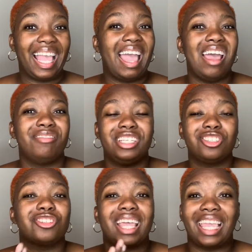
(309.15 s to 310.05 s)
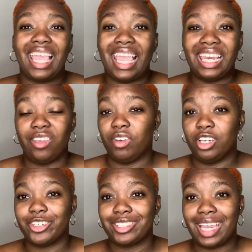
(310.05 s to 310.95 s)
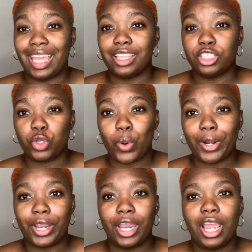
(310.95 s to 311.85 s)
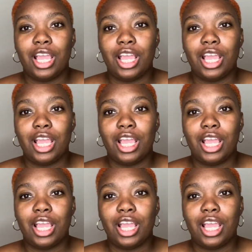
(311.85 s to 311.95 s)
I have teachers I can't even understand this quarter.